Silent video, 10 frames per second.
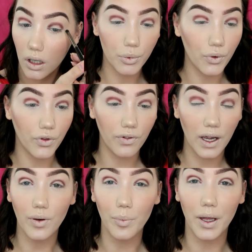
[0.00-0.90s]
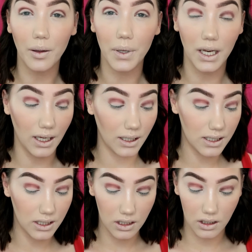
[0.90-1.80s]
Both very
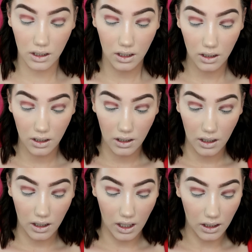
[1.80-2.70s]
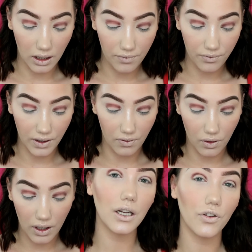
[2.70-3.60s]
pigmented and lovely.
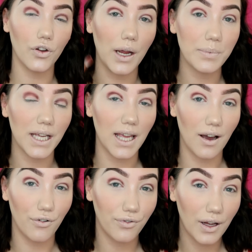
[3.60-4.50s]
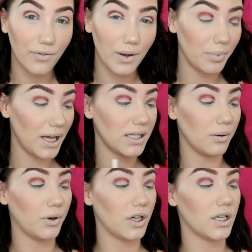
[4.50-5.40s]
So now I'm taking a fluffy
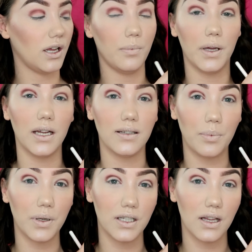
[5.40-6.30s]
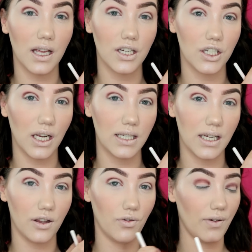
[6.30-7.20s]
blending brush and I'm gonna dip into this shade
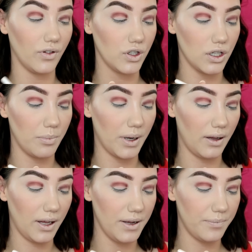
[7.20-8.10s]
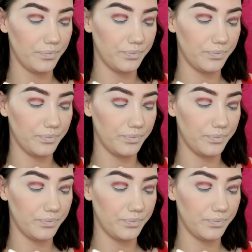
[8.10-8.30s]
in the Revolution palette.